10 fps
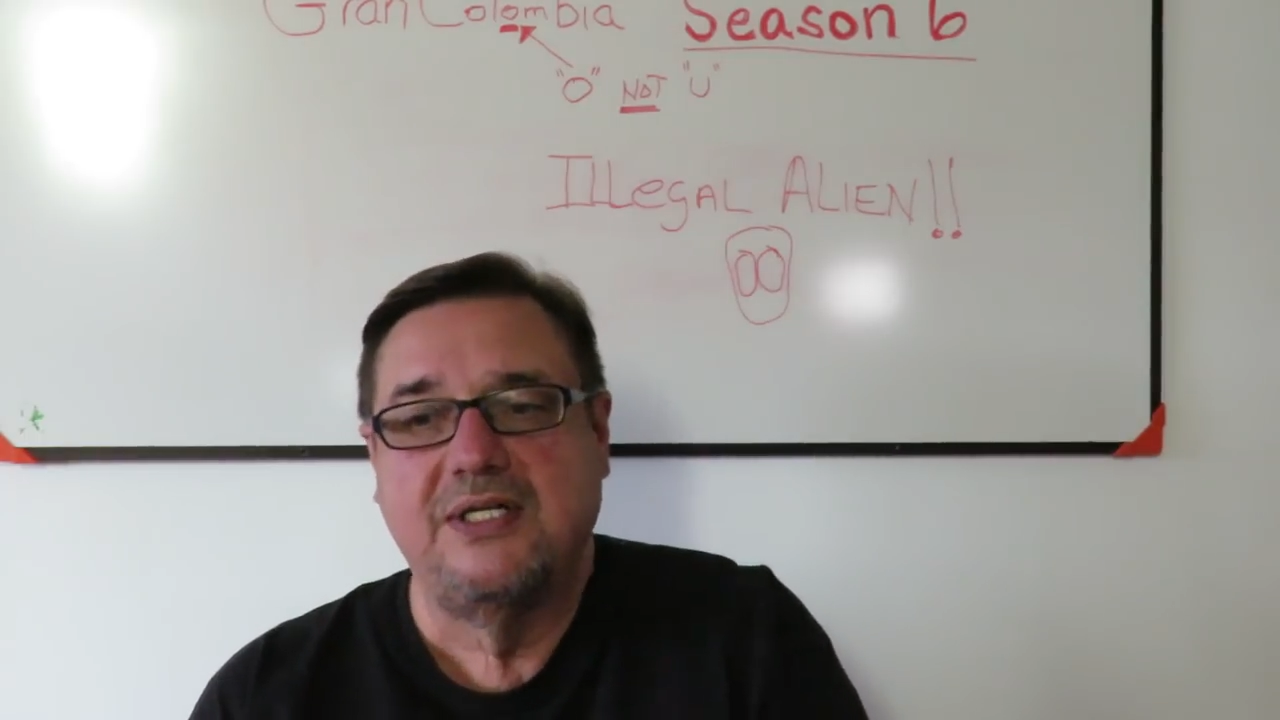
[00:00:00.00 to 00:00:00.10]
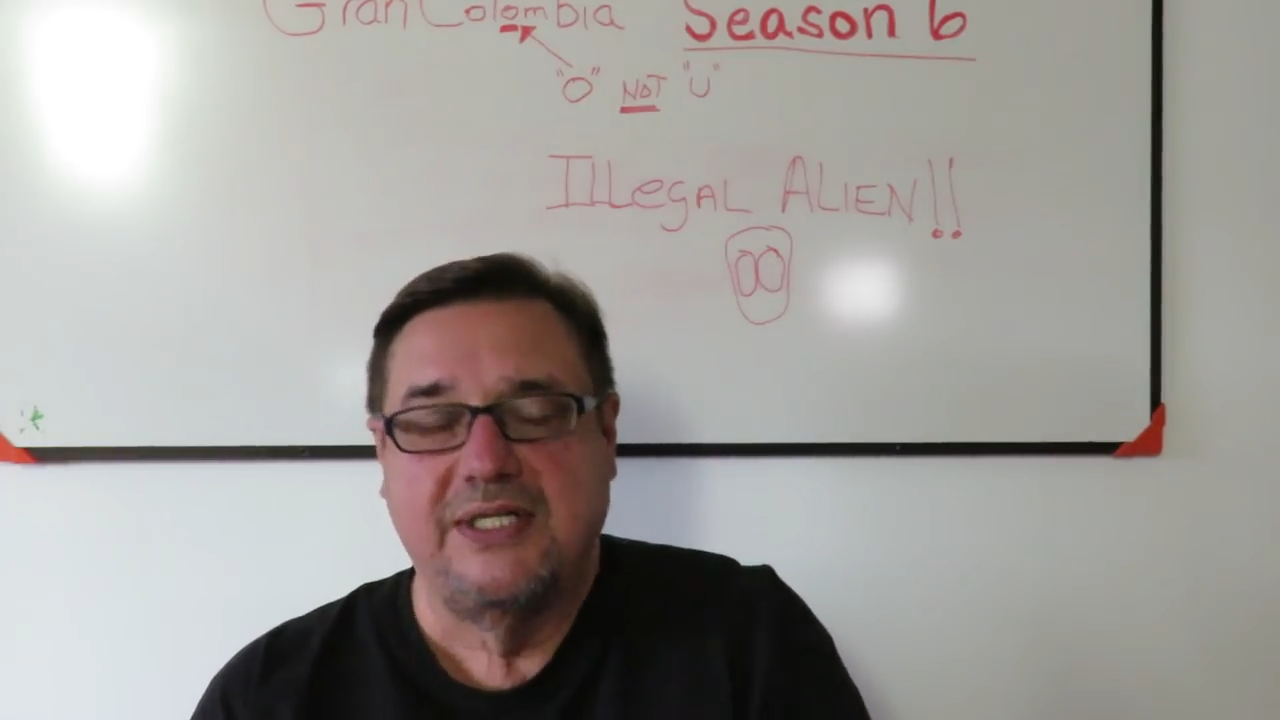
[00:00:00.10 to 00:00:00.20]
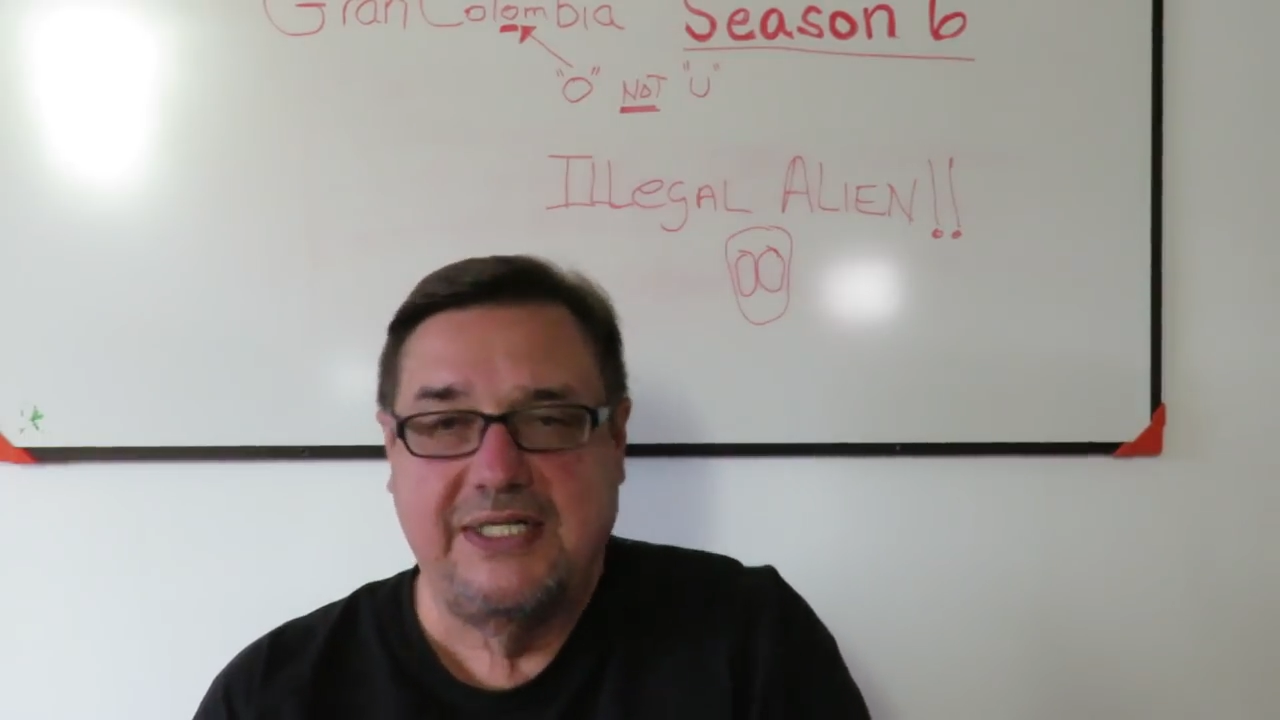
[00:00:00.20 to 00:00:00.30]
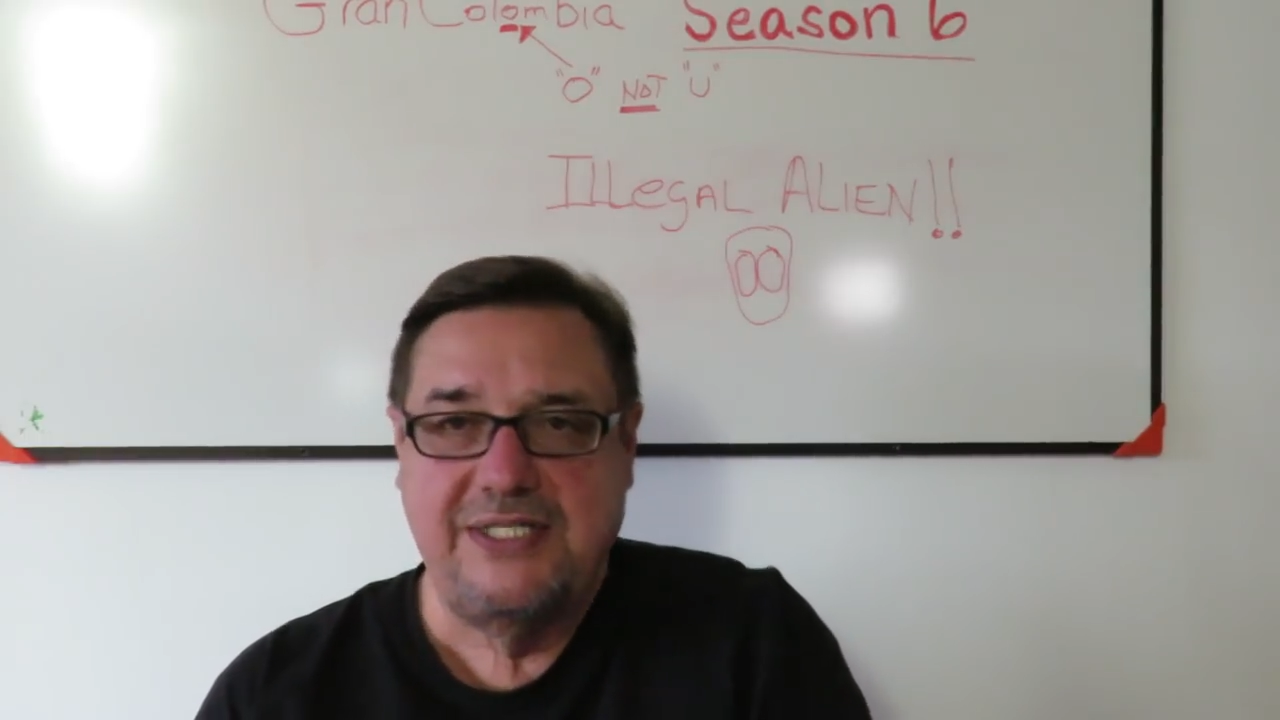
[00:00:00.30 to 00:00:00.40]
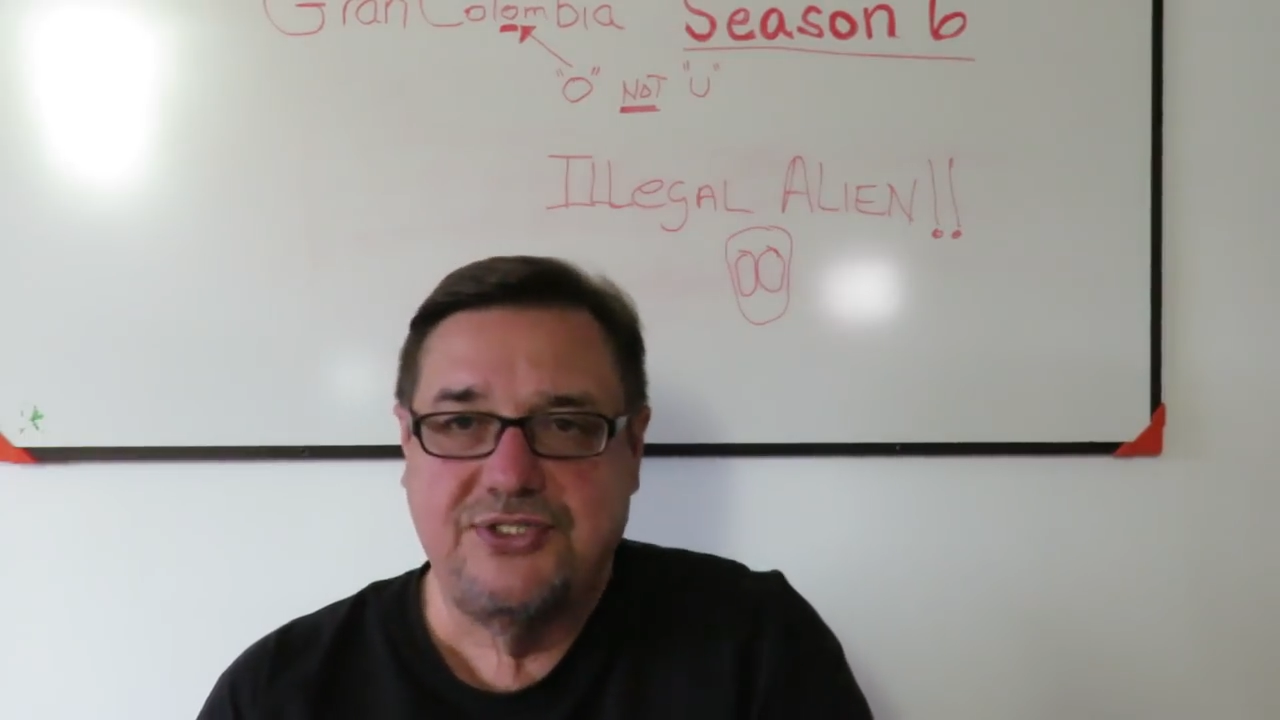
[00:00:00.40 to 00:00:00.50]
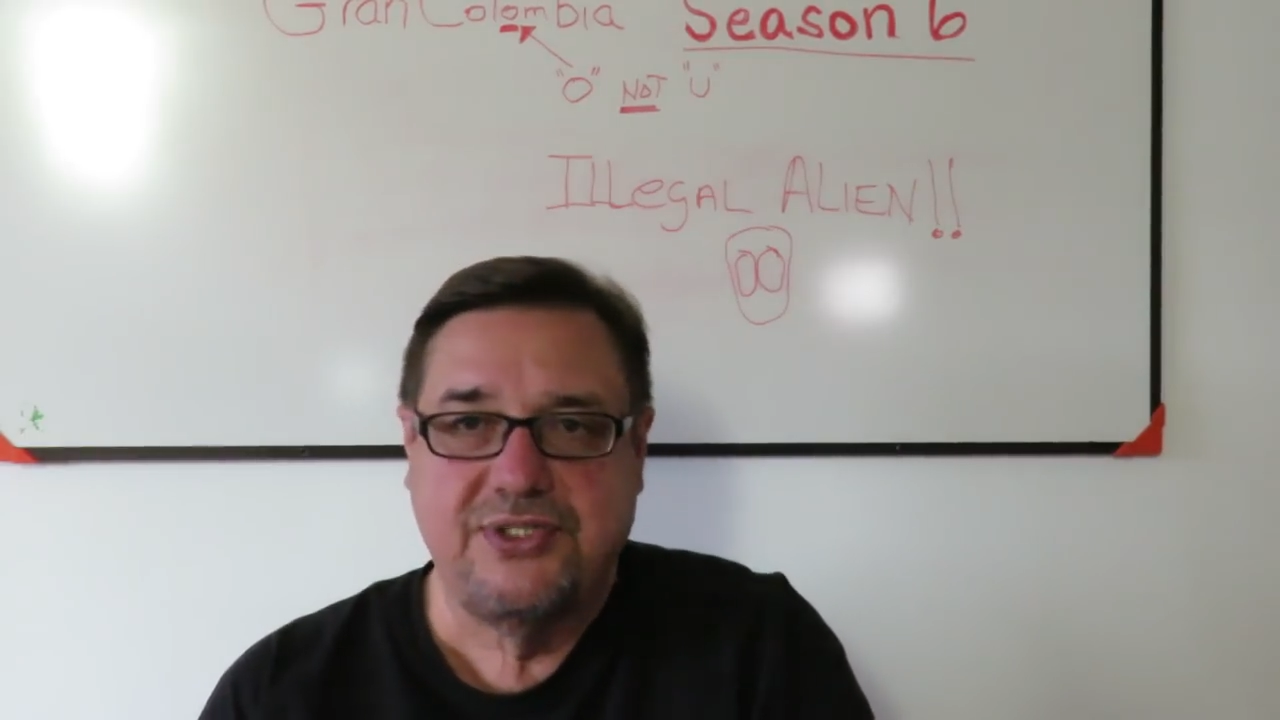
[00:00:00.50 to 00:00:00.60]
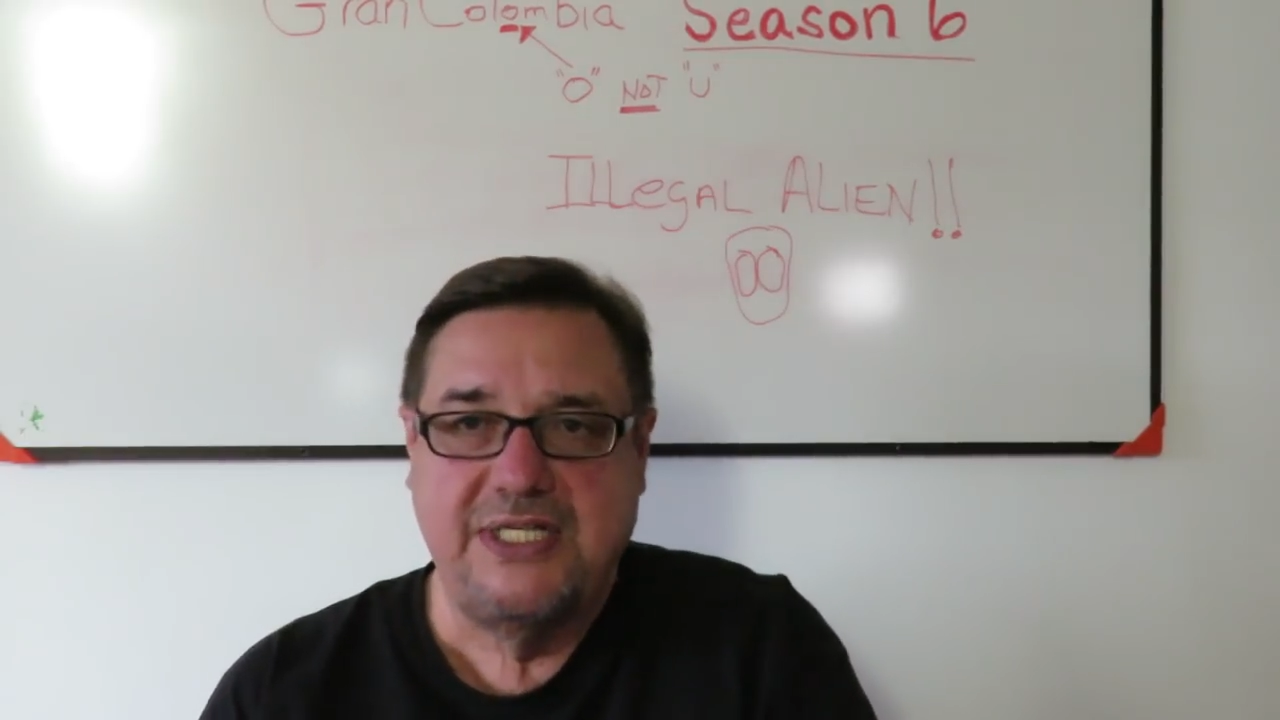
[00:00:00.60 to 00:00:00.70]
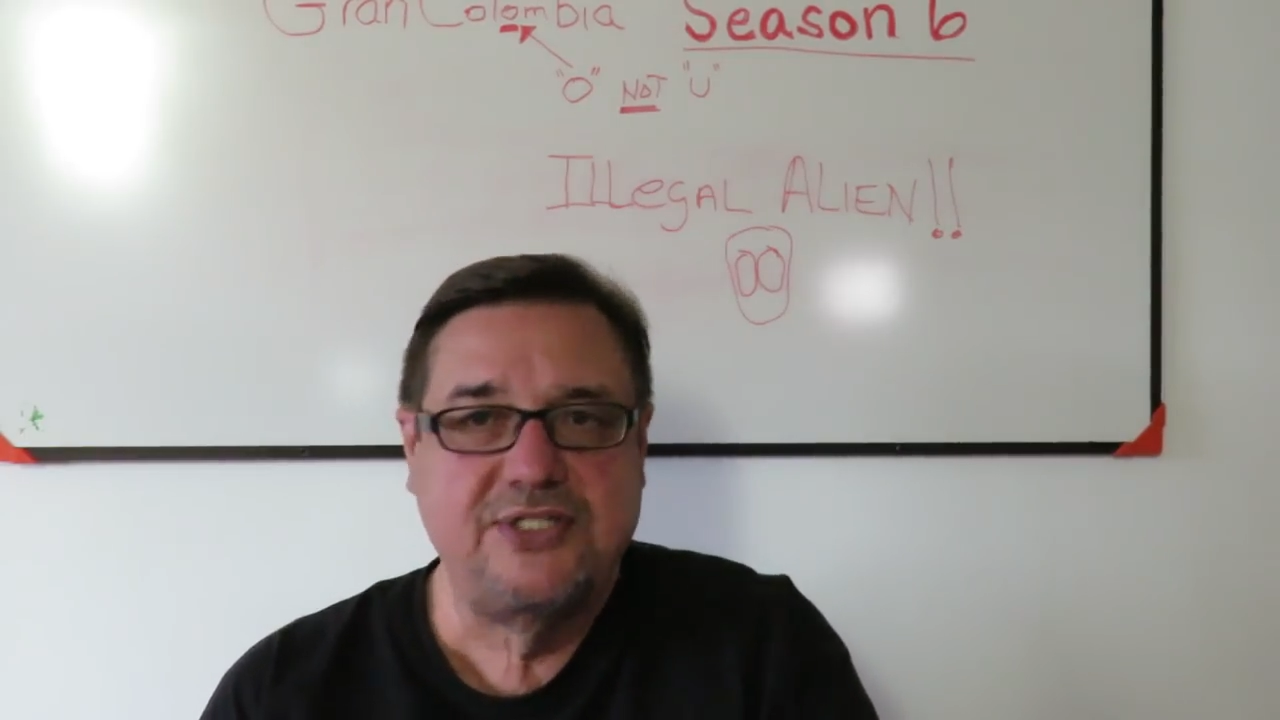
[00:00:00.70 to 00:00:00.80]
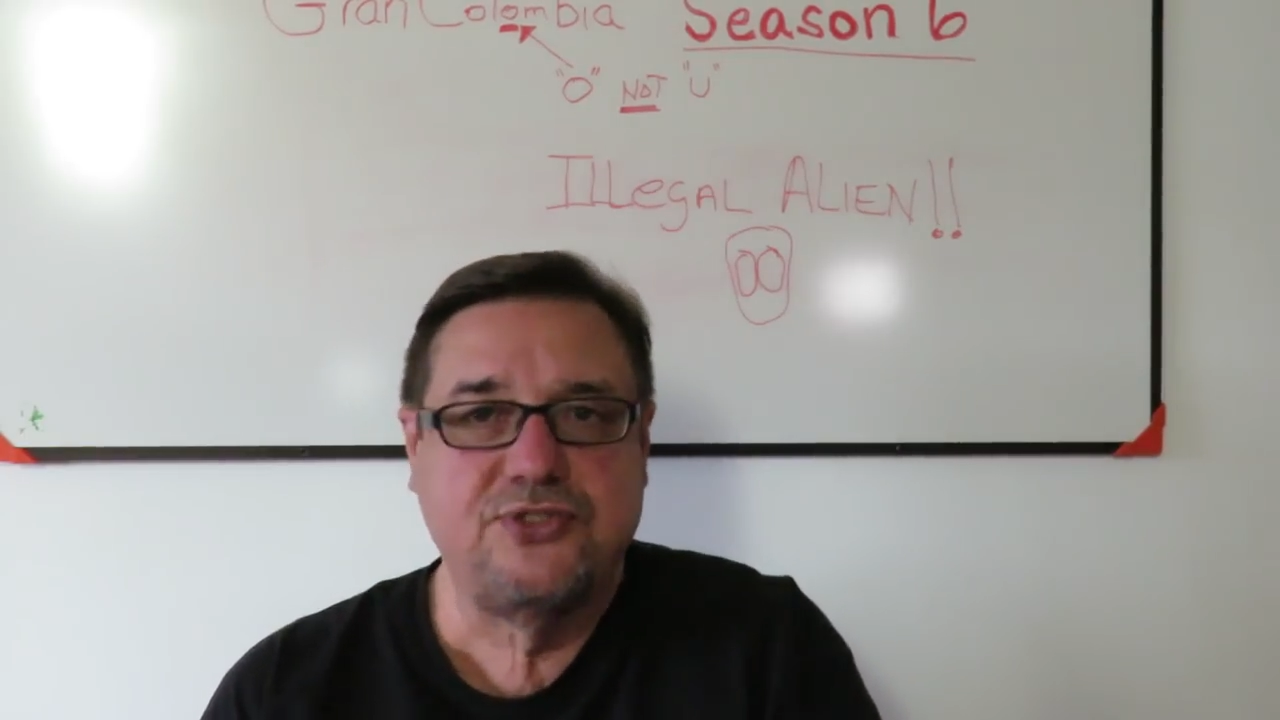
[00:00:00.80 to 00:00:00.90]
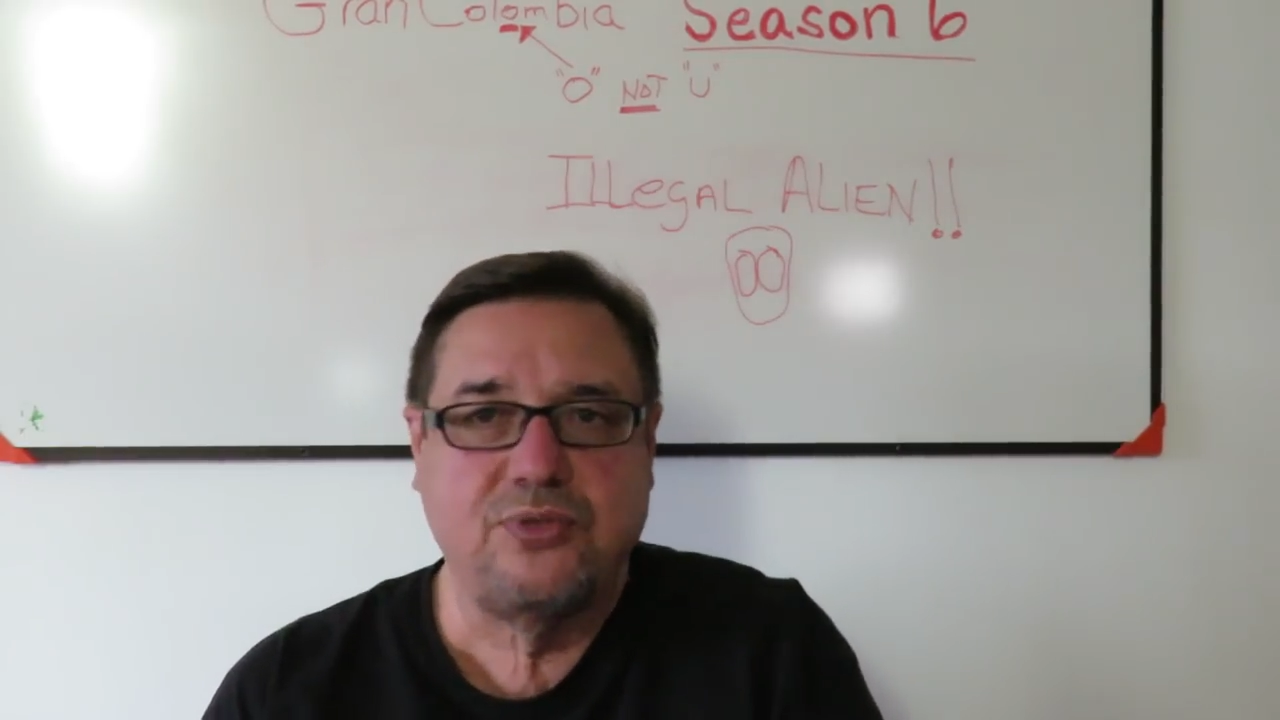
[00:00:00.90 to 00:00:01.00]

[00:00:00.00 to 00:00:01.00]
and he's